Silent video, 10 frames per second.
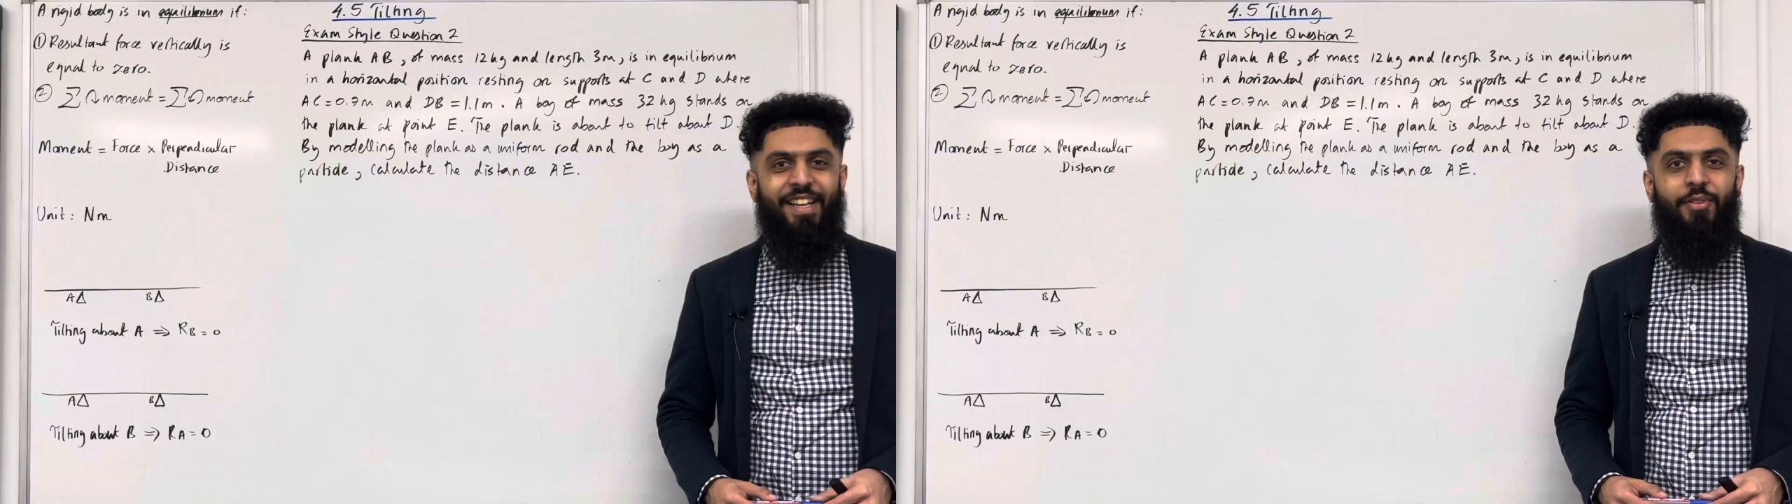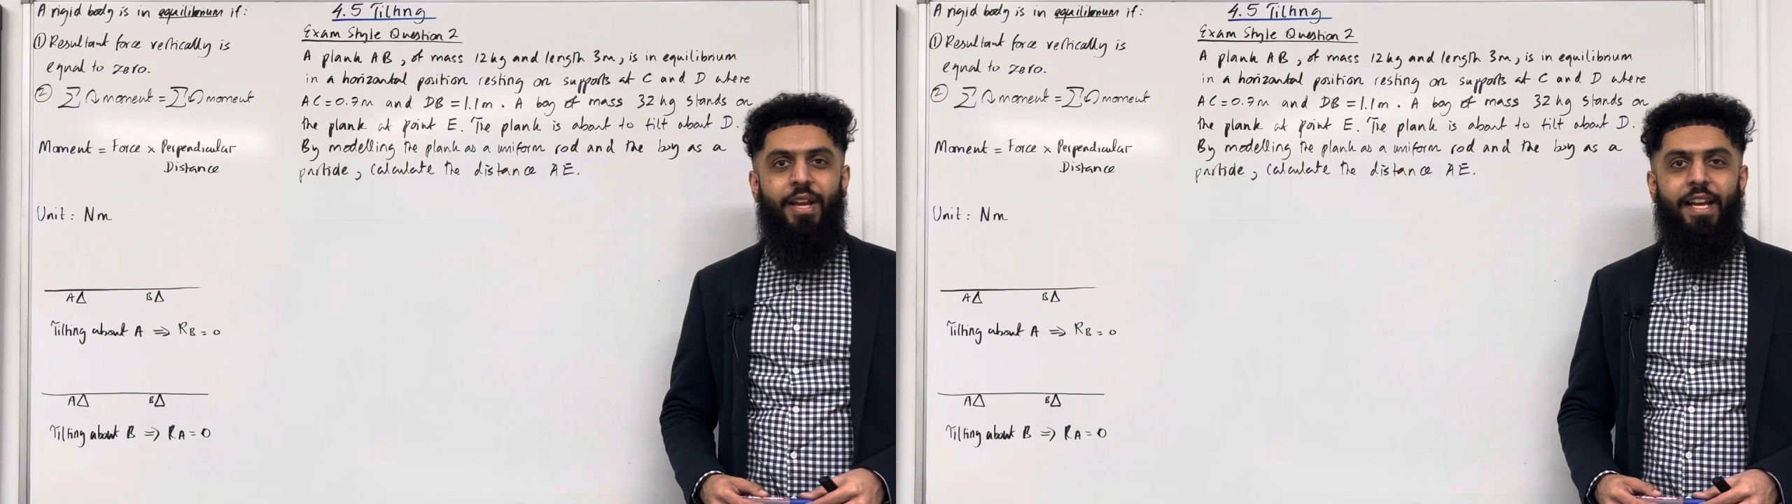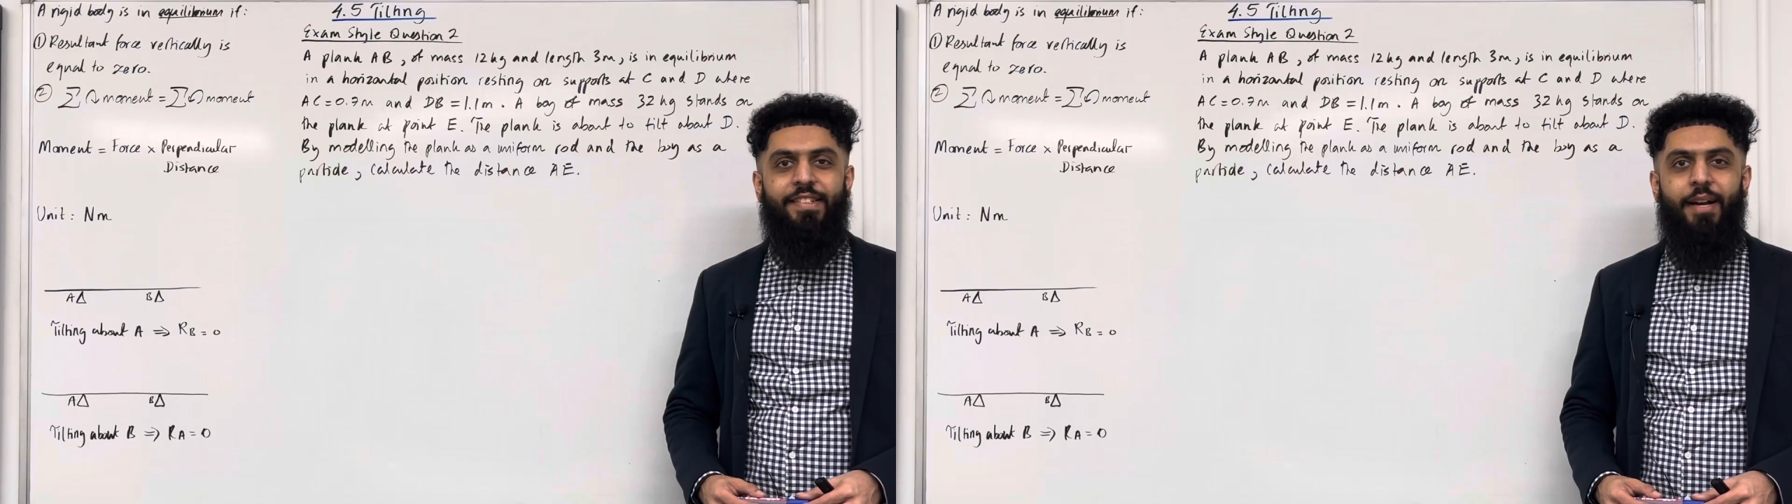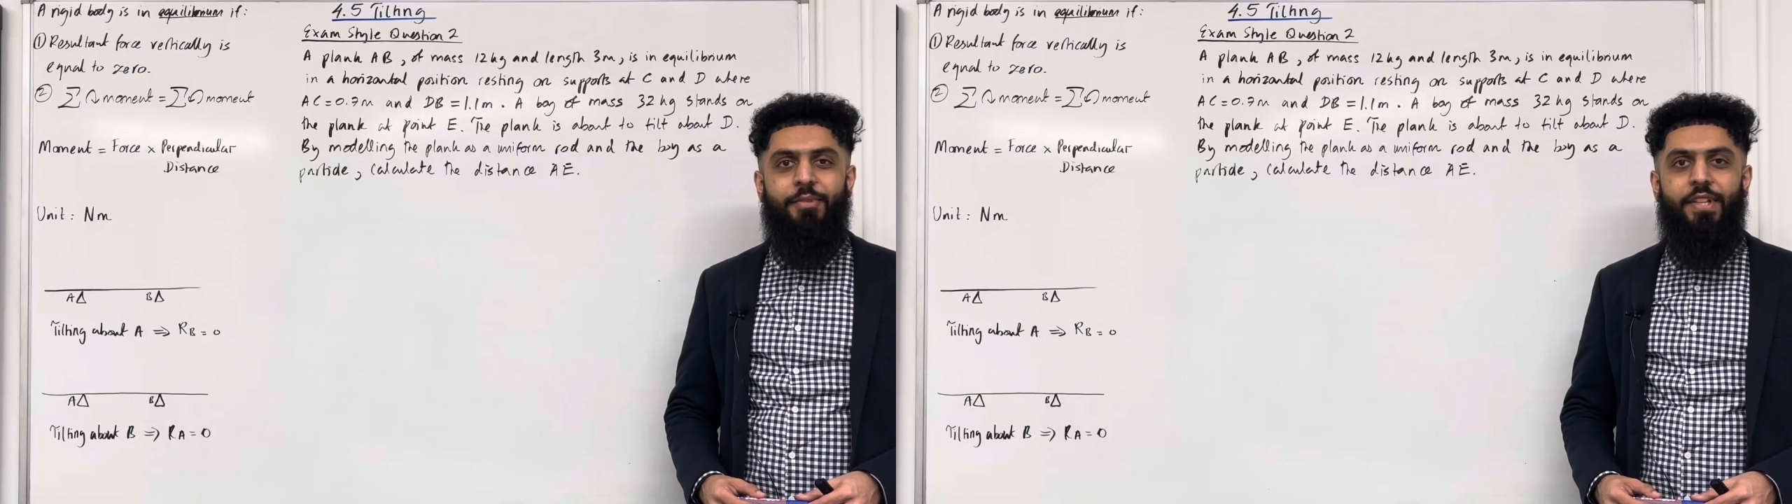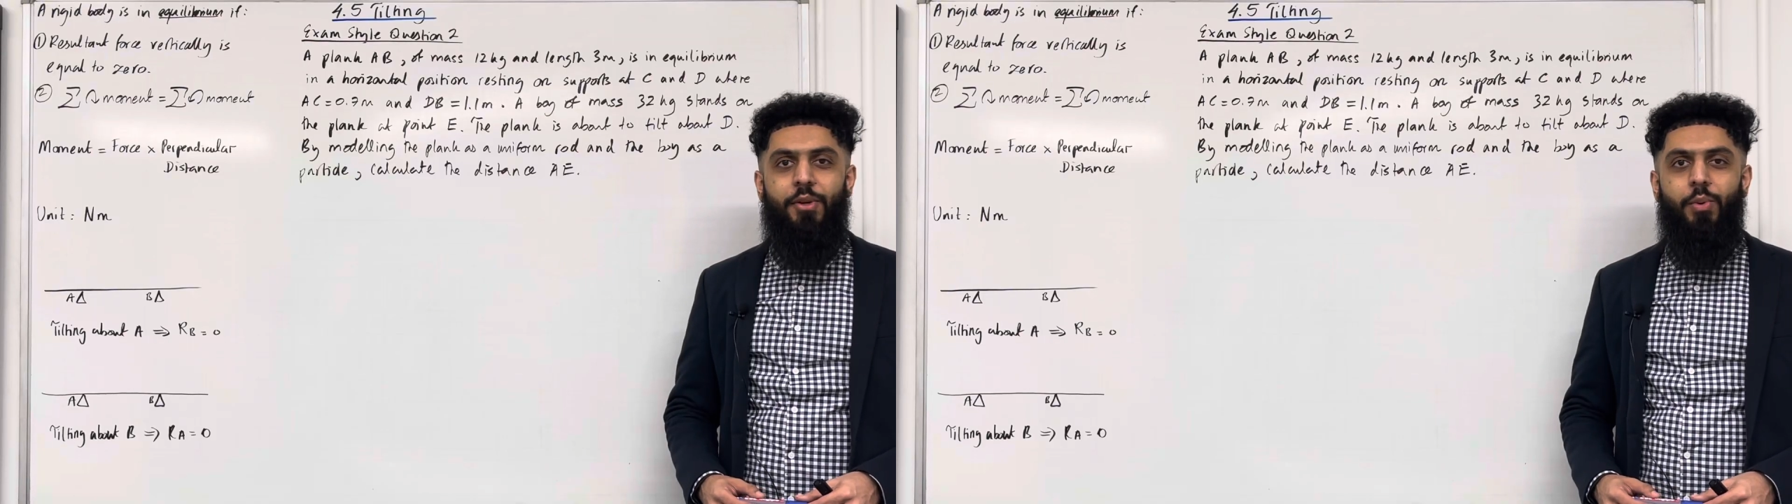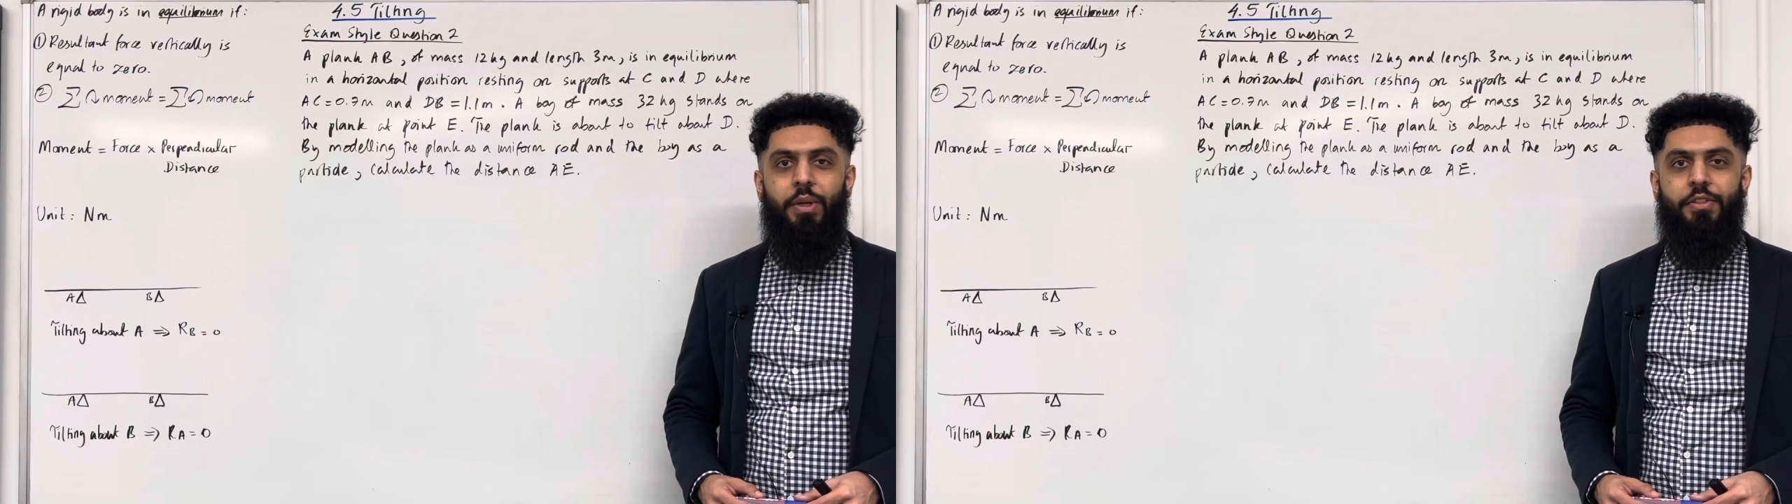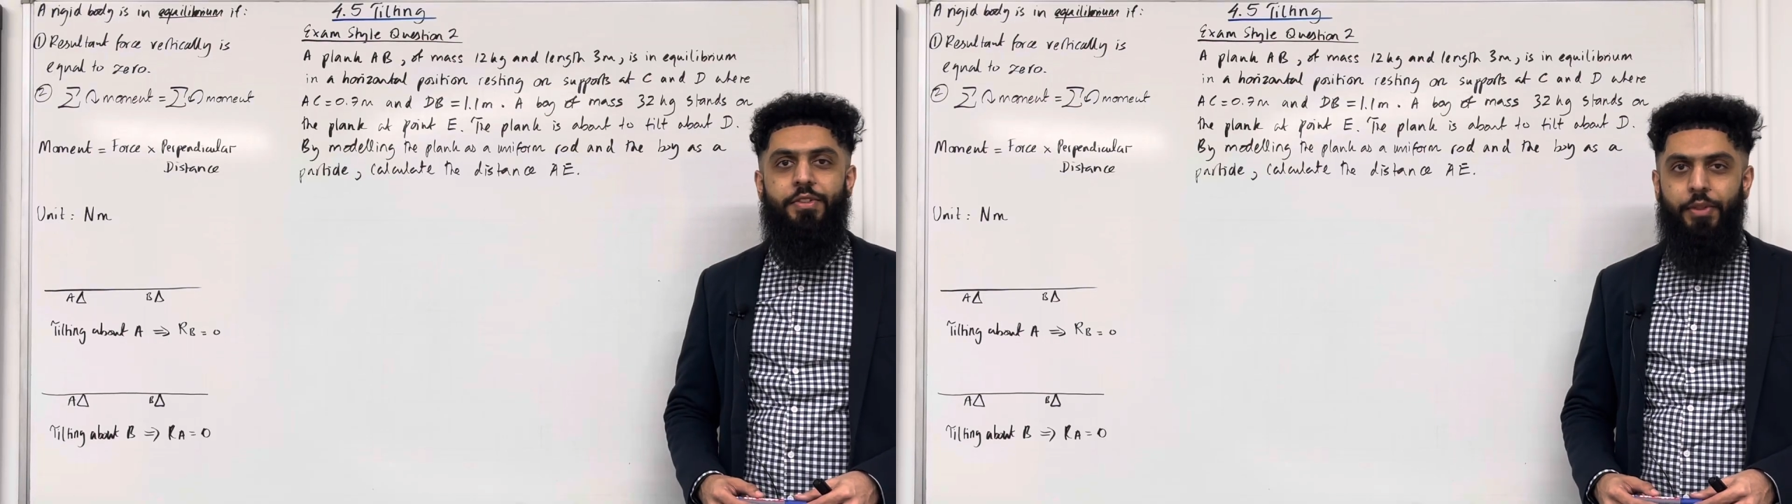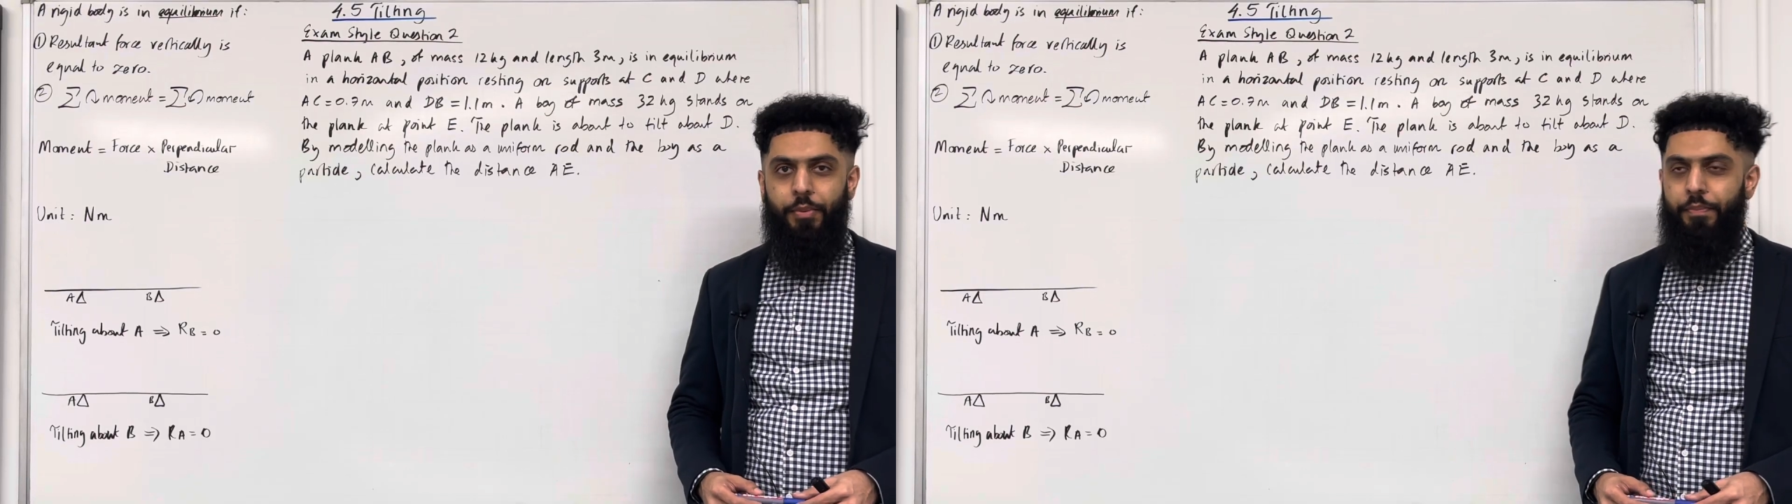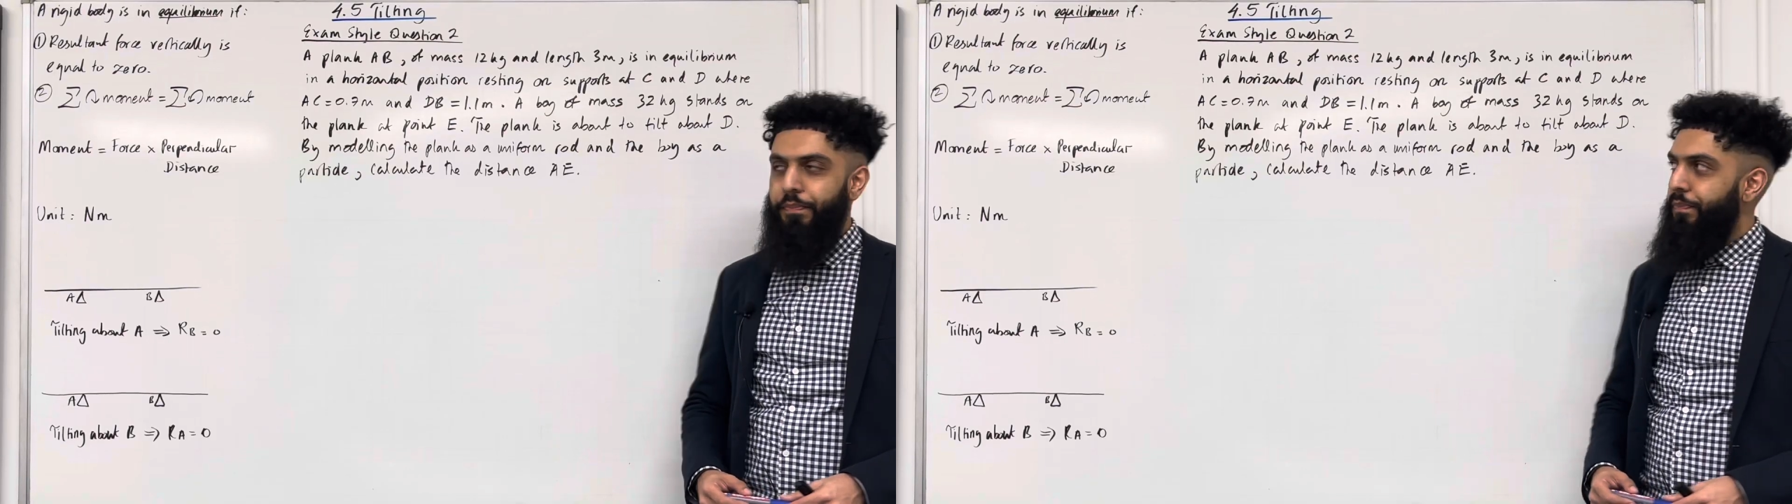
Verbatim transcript: have a look at exam style question 2.